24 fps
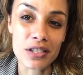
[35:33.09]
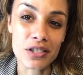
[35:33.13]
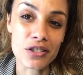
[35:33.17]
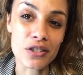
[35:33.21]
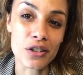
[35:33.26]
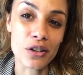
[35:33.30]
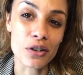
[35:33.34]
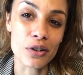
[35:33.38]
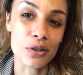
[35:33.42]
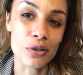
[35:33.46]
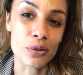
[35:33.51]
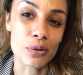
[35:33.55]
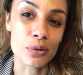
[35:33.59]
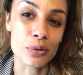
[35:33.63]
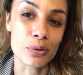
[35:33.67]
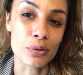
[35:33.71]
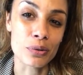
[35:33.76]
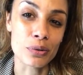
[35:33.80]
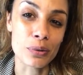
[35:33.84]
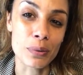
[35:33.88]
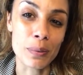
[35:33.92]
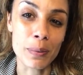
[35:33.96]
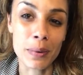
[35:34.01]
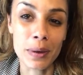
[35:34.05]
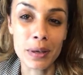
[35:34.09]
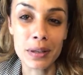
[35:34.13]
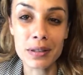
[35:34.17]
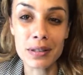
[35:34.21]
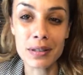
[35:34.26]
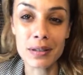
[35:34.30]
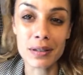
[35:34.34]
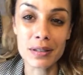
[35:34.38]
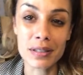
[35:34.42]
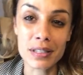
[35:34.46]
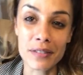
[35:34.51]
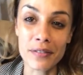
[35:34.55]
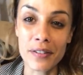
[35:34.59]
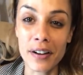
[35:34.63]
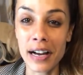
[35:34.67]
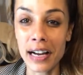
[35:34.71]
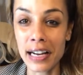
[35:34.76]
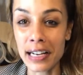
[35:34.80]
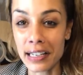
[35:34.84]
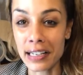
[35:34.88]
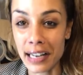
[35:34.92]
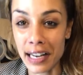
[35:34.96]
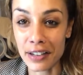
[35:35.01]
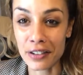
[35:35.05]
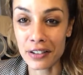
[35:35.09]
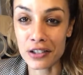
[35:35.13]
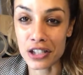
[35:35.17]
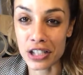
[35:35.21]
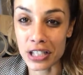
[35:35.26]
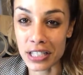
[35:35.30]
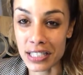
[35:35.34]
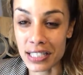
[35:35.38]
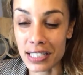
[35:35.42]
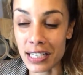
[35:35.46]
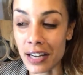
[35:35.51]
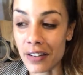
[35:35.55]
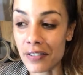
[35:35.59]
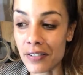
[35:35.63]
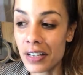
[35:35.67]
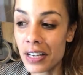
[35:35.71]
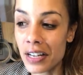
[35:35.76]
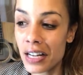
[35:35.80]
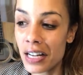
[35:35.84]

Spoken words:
so divine energy stuff.